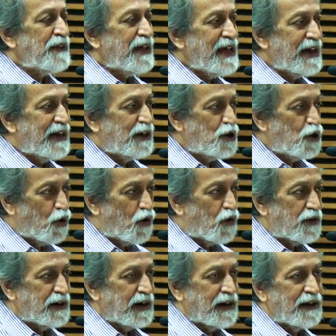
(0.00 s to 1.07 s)

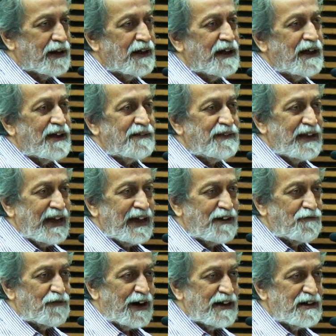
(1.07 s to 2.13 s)
ignoring the
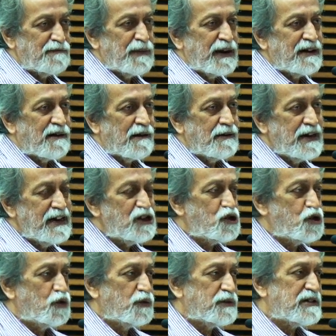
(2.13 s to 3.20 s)
environmental
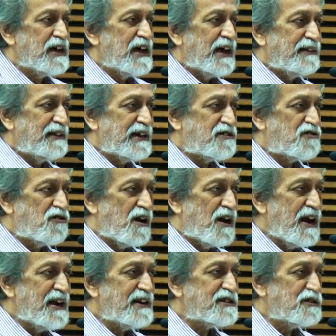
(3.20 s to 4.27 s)
issues, that
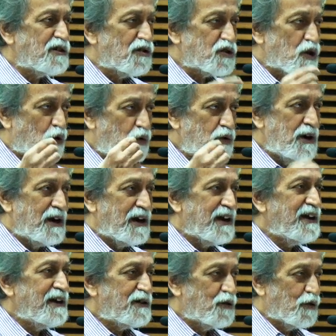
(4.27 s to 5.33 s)
relates not
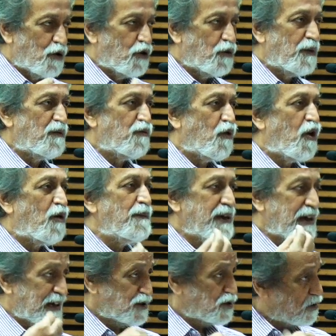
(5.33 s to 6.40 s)
only to global
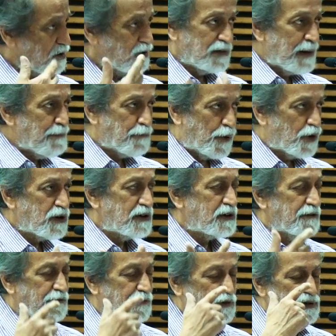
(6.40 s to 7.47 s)
warming and so on, important
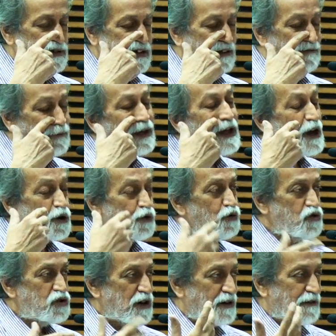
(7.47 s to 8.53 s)
of course, they are
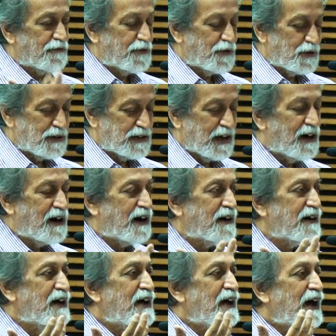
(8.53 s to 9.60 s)
crucial of course they are,
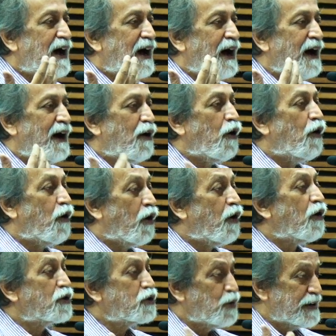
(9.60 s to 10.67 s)

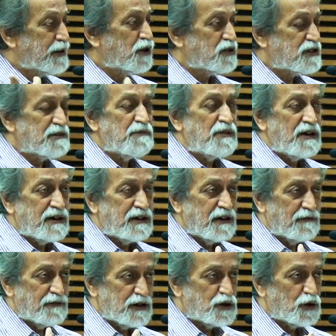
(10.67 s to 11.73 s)
or to exhaustibility
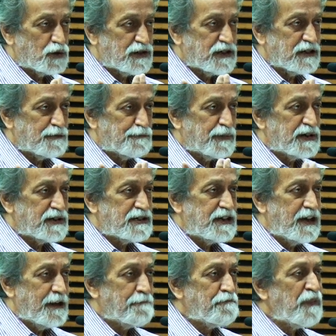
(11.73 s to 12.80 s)
of resources per
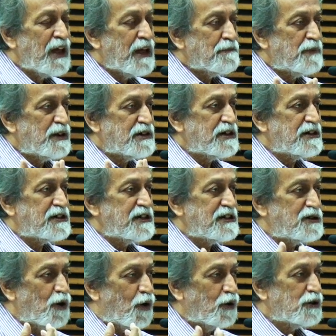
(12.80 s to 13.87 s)
se, but it is
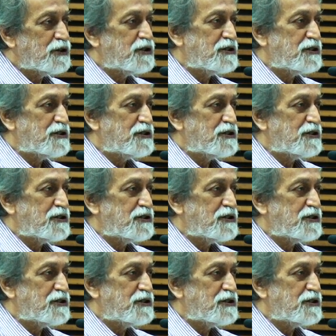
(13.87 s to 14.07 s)
also